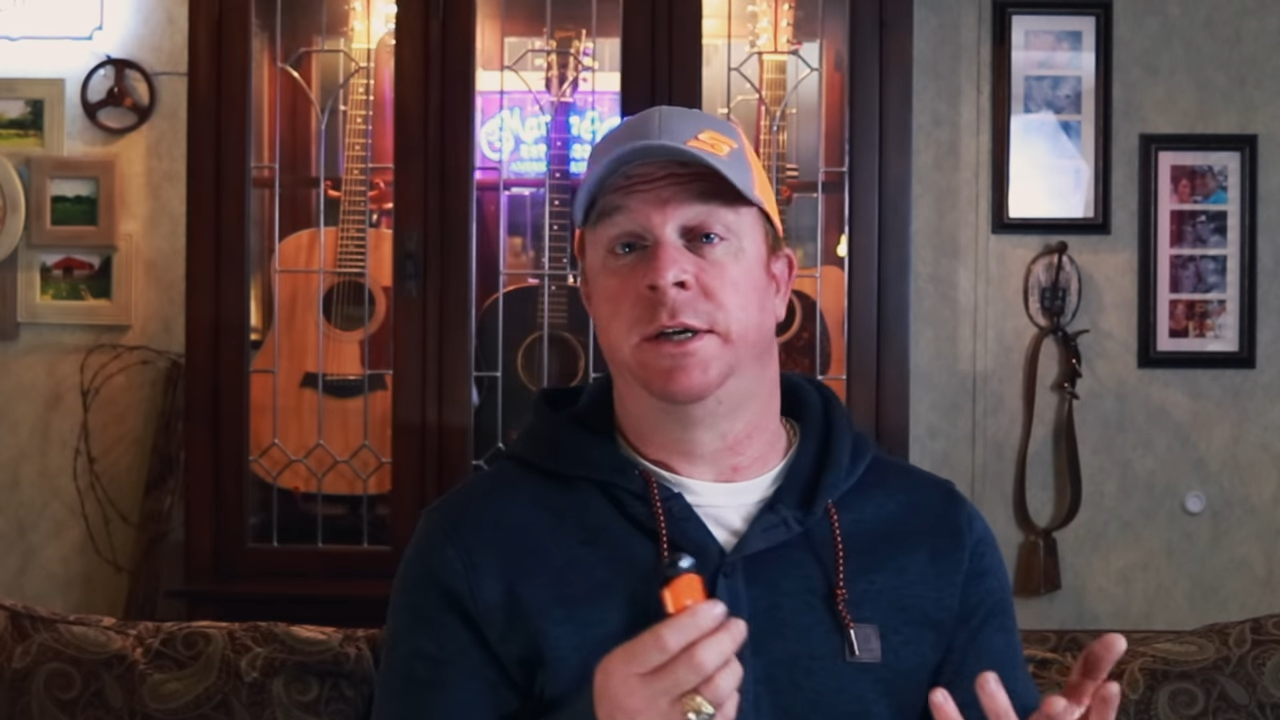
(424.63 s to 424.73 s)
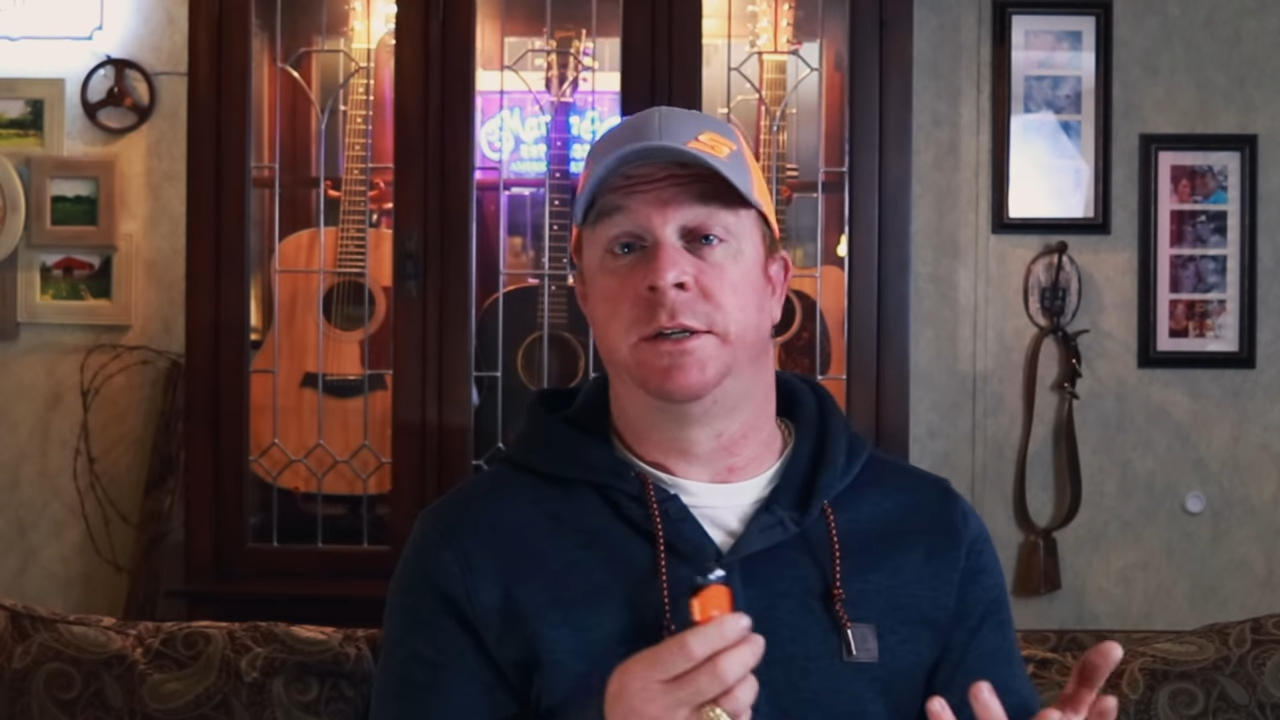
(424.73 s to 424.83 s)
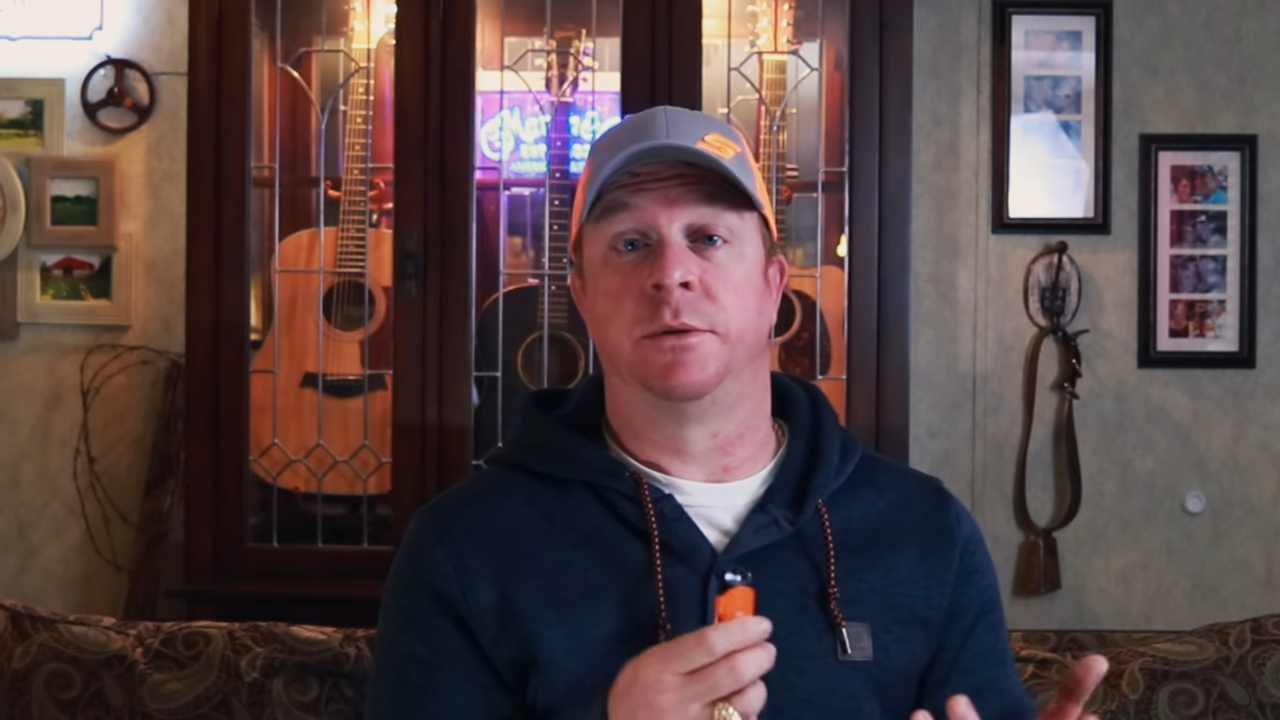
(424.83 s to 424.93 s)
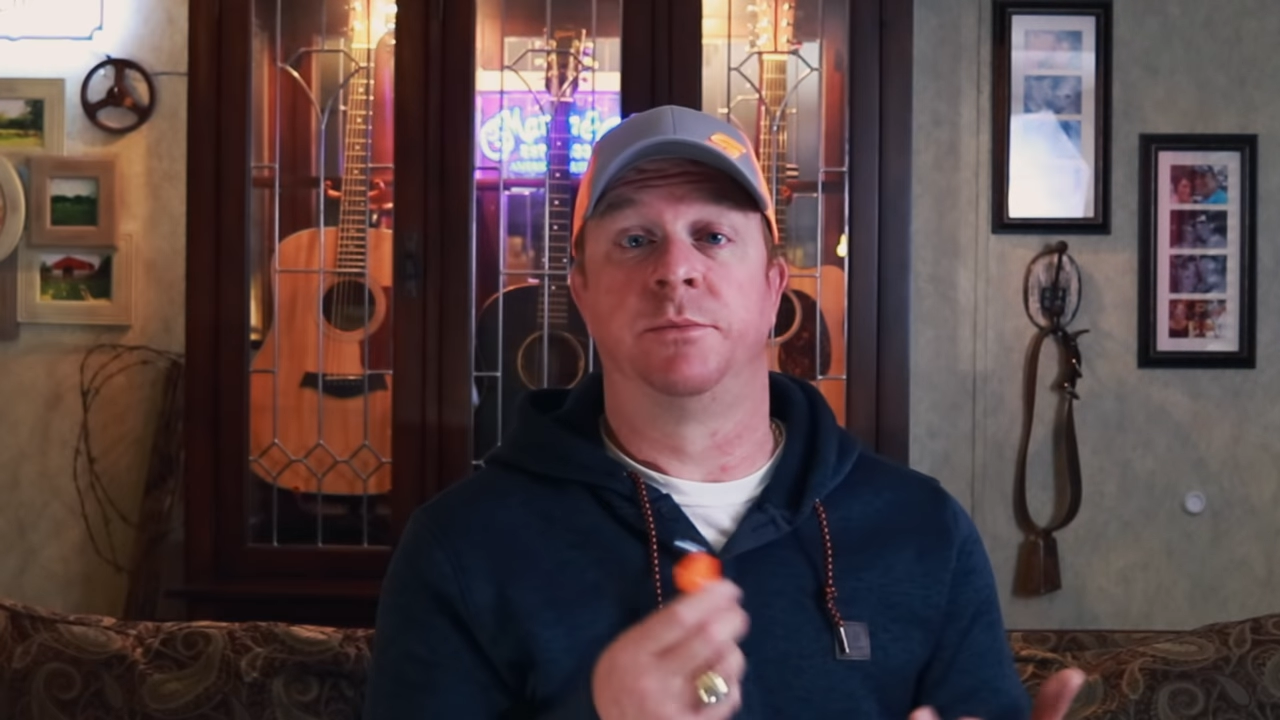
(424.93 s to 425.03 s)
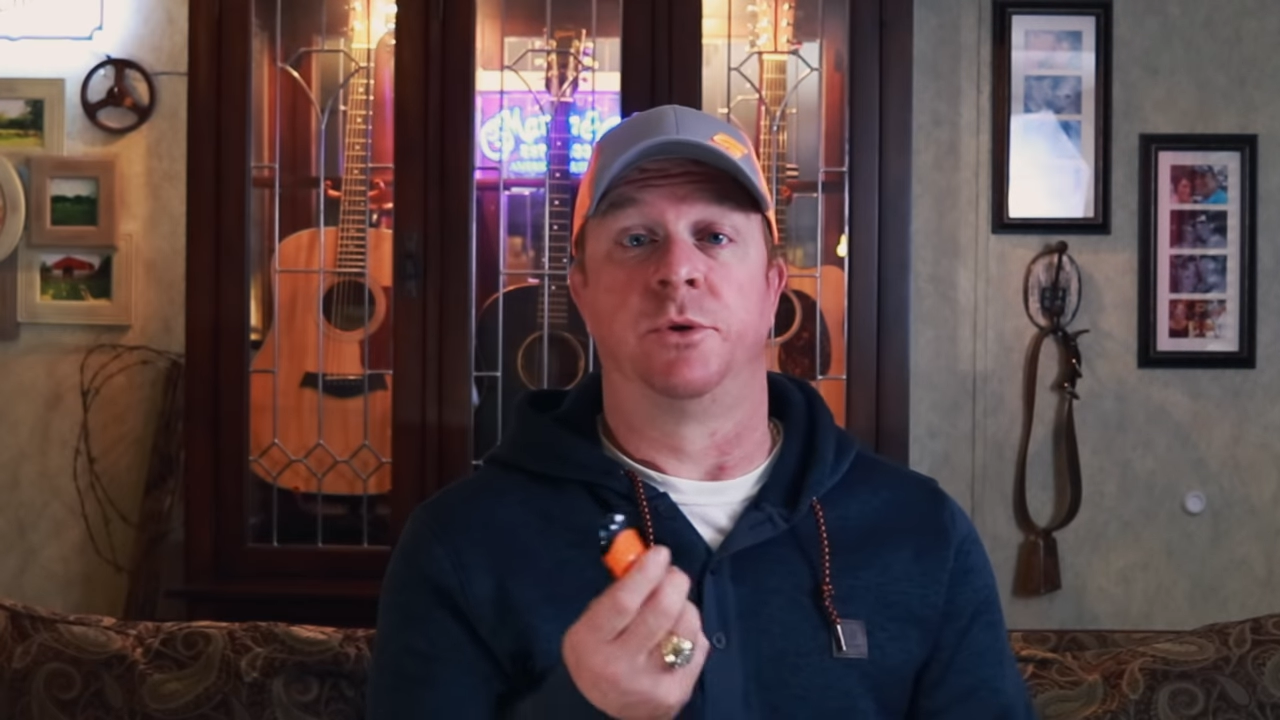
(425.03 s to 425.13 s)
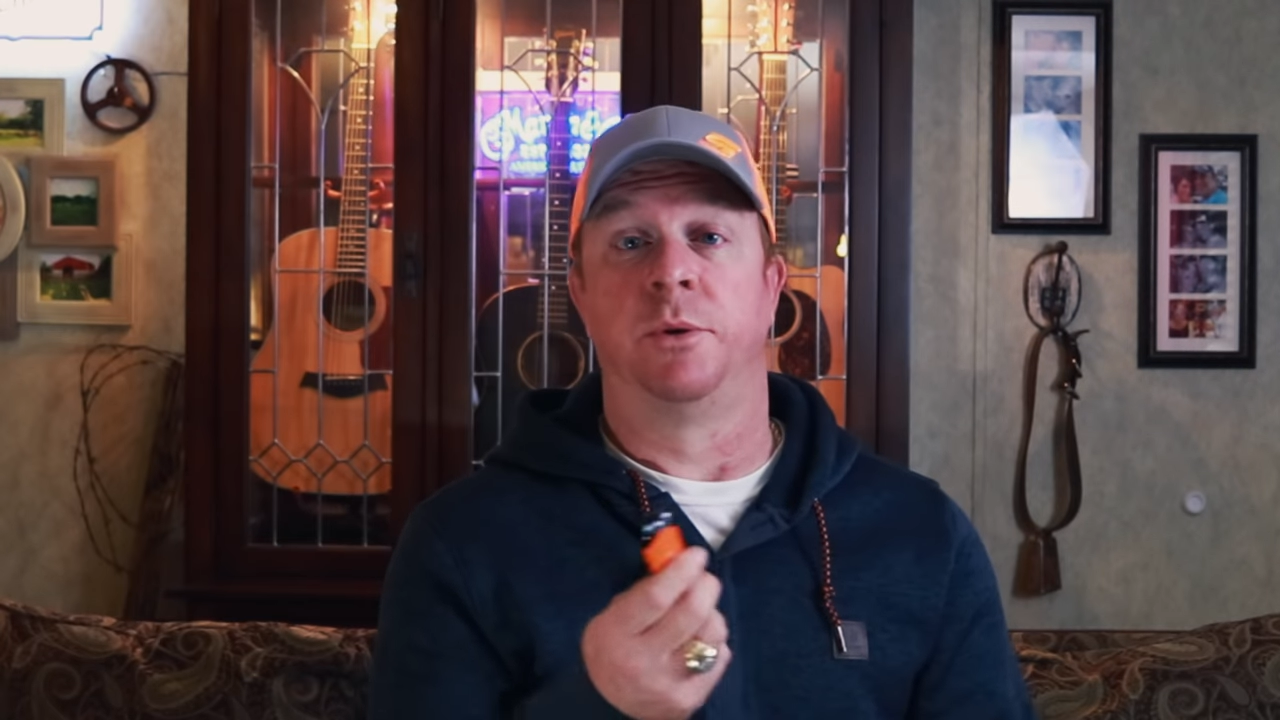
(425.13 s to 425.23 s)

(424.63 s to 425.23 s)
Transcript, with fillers: systems